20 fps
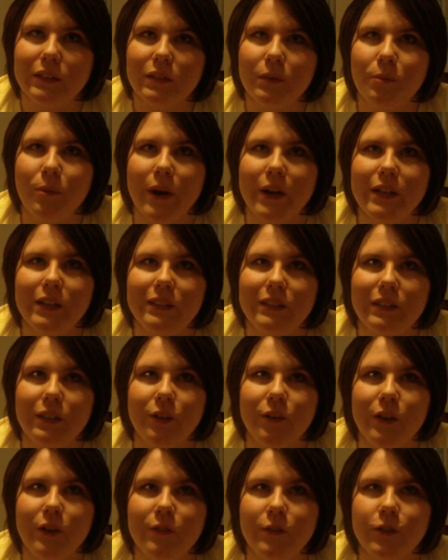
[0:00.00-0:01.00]
some
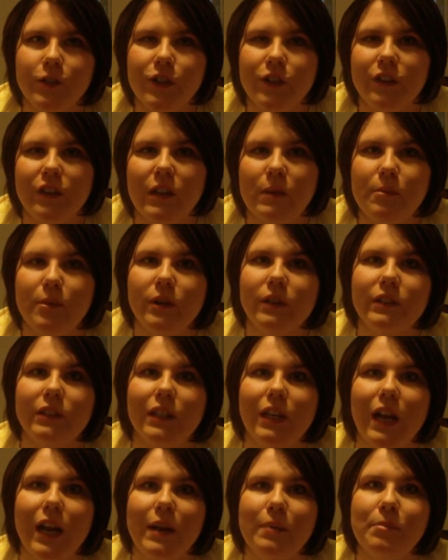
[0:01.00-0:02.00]
pregnancy or infertility books
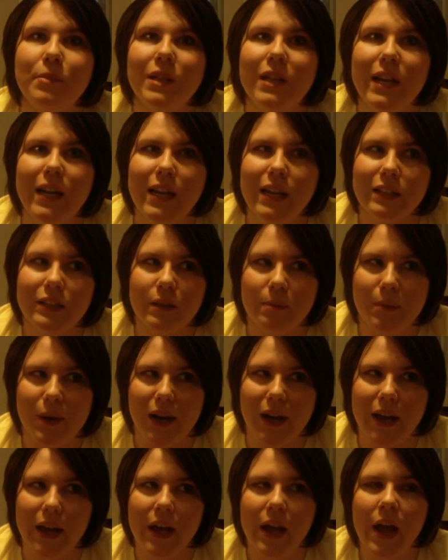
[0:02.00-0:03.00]
that I am planning to
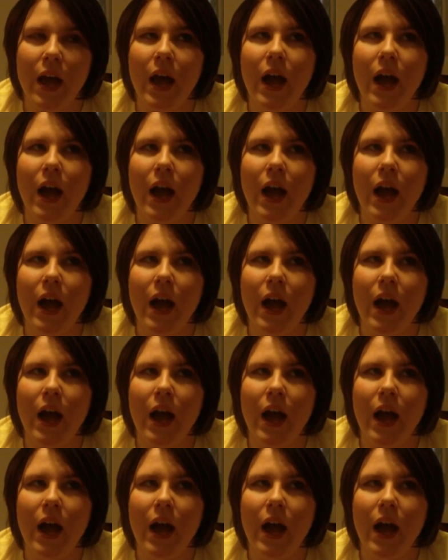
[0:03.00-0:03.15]
buy?